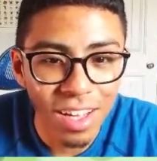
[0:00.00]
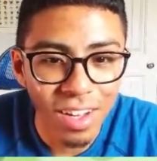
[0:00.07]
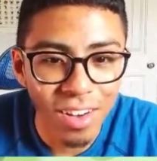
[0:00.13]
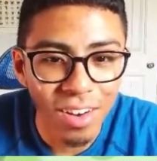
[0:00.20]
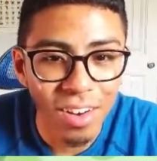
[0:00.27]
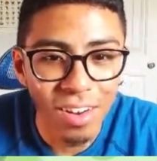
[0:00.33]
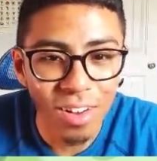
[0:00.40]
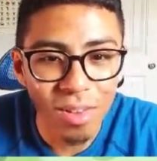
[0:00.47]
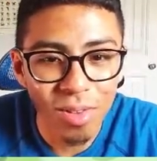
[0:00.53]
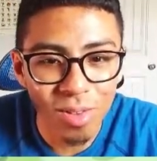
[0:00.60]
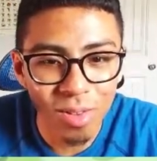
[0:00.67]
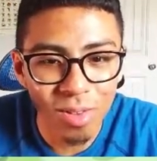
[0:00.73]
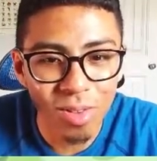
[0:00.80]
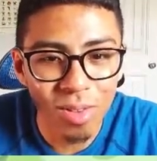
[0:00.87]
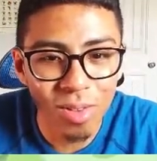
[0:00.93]
Oh, you
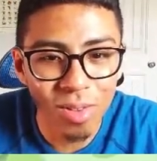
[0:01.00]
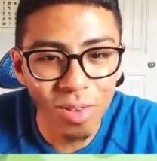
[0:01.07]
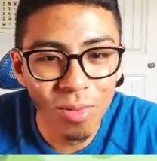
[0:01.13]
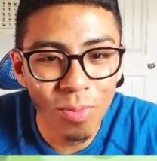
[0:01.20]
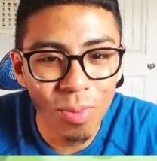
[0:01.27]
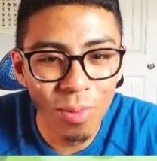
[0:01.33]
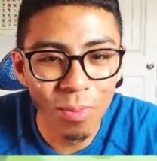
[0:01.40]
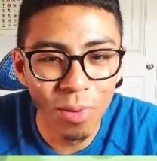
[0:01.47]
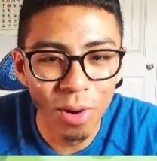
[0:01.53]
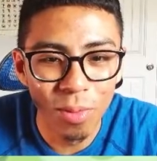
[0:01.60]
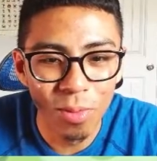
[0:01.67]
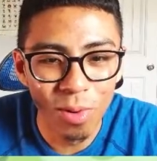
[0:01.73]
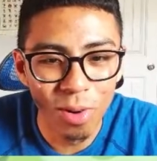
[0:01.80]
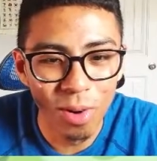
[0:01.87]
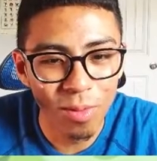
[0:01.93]
stupid
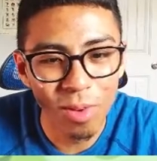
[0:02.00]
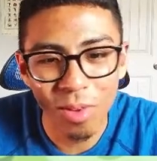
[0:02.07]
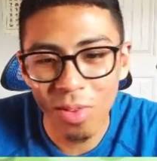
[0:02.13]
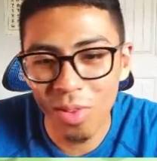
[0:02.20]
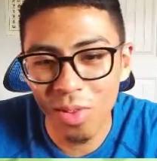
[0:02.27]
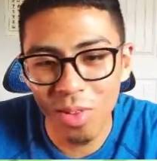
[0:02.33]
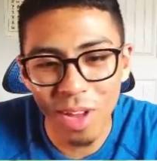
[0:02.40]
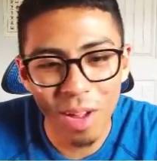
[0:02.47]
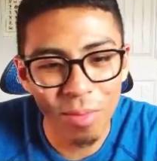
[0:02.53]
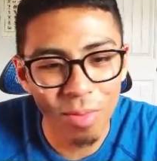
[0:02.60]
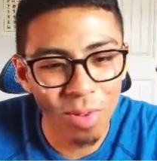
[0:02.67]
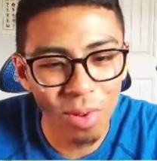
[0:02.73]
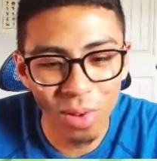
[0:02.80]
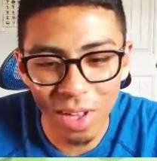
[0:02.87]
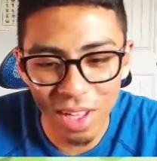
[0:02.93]
Bulborb. I'm
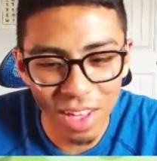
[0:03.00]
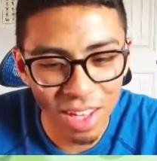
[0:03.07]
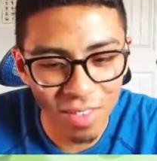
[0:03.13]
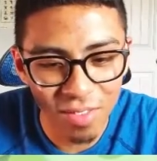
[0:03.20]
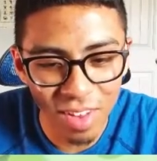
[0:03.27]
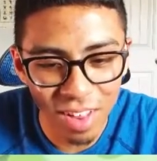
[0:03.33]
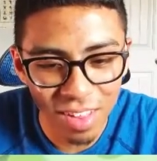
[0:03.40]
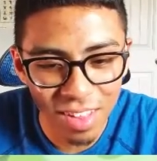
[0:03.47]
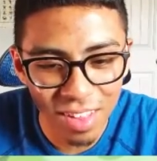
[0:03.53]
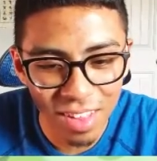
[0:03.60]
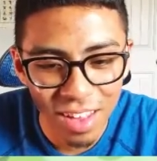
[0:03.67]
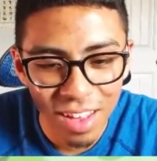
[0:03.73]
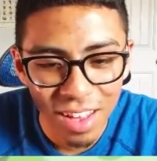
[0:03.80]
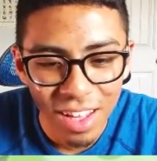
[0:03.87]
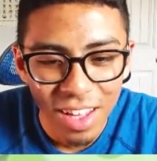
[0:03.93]
so lucky it missed.
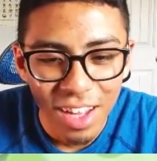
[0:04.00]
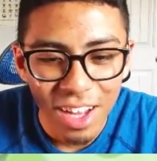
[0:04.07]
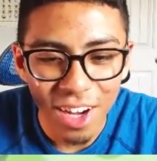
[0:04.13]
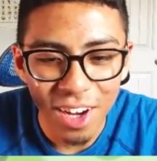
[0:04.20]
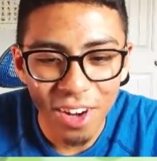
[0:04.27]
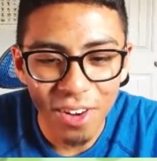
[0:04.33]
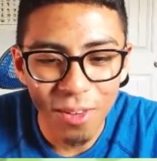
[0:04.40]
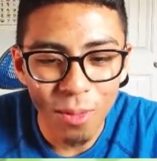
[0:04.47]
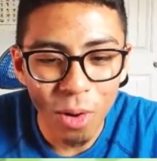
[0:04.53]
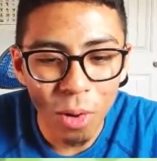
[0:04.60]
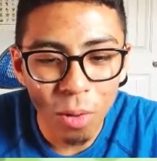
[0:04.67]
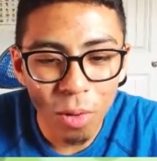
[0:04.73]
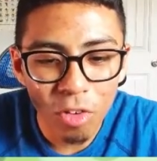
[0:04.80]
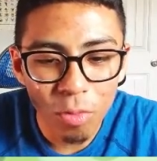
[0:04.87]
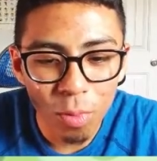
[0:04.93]

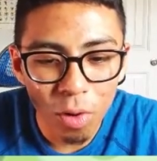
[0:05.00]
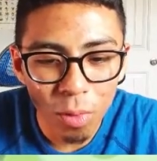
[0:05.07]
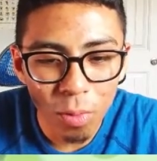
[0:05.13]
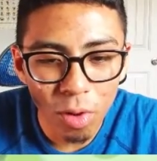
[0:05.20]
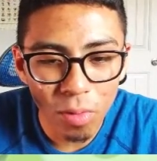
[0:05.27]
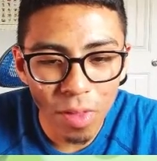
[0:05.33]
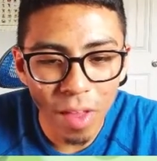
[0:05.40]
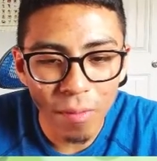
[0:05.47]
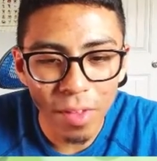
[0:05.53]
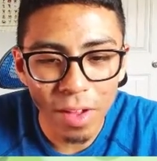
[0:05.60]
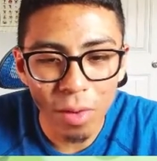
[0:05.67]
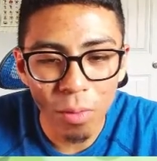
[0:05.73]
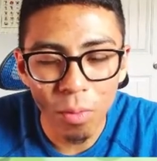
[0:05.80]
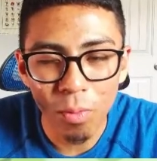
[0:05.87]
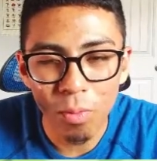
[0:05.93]
Orange Bulborbs have
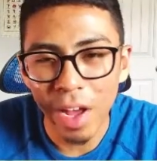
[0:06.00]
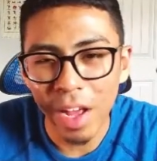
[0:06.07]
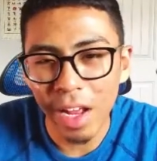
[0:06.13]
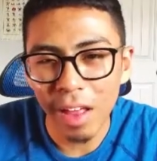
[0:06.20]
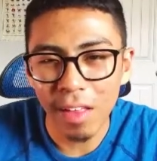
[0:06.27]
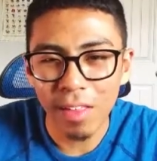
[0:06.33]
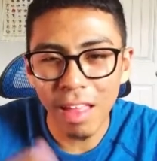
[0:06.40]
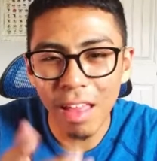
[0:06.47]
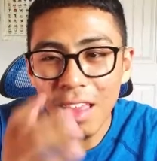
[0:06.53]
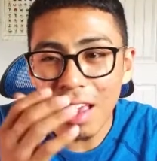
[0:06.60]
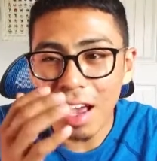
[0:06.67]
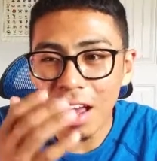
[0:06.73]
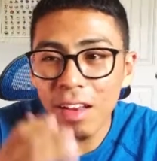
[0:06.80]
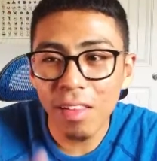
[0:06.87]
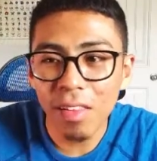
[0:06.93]
I guess they
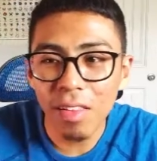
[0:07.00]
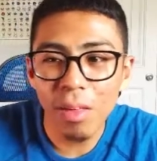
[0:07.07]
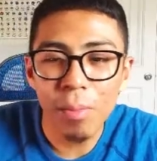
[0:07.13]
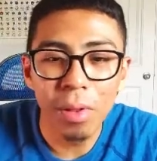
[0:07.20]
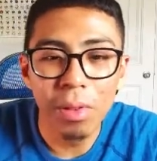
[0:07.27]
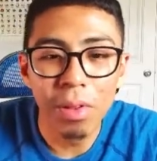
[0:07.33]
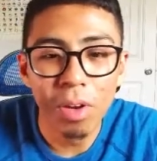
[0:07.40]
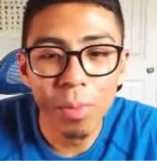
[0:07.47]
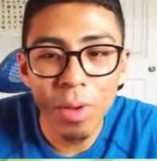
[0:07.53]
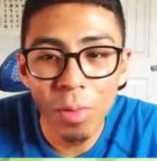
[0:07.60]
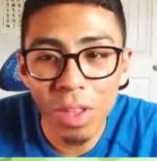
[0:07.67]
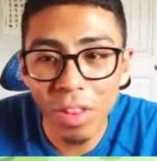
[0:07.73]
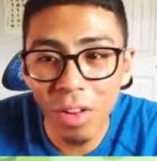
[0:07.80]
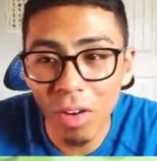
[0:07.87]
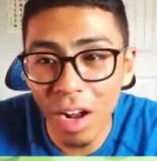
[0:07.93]
kind of sleep a little bit
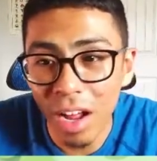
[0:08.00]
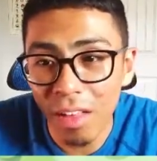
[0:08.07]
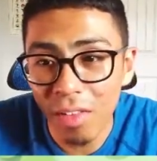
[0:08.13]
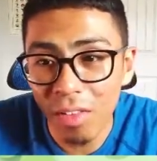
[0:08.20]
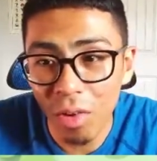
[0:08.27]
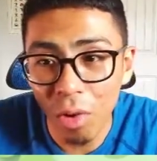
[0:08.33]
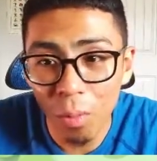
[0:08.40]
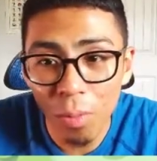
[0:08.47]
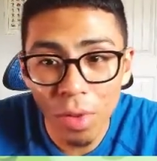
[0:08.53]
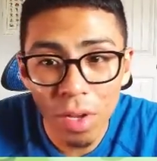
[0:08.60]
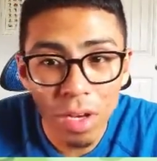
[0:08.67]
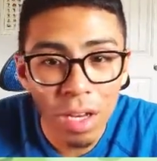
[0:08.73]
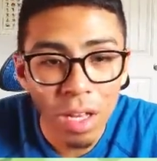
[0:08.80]
with their eyes open.